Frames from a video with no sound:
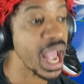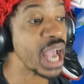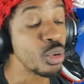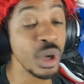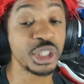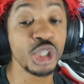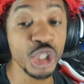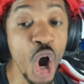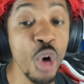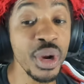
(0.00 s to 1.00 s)
in which
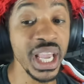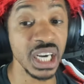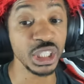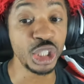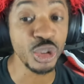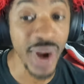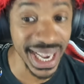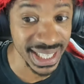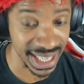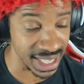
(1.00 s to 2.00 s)
Sony
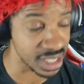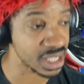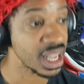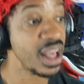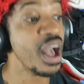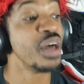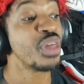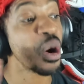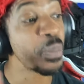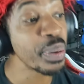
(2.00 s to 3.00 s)
addresses
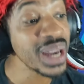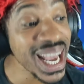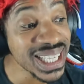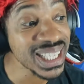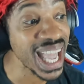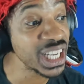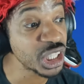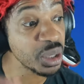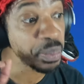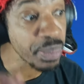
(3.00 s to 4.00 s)
their
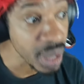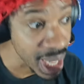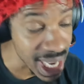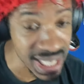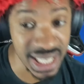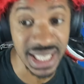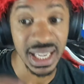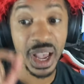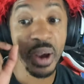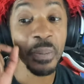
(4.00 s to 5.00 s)
PlayStation
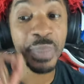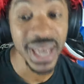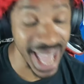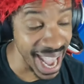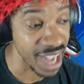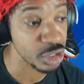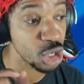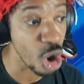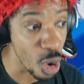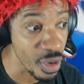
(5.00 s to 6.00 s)
Plus plans
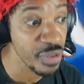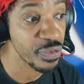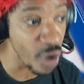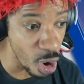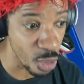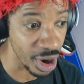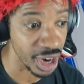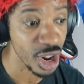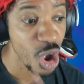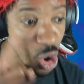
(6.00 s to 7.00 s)
going
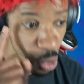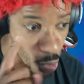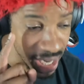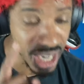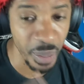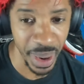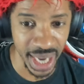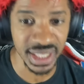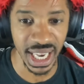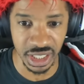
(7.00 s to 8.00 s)
forward. We need to pay
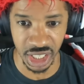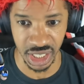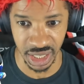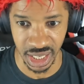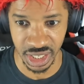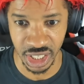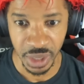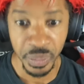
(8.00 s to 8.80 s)
attention to this.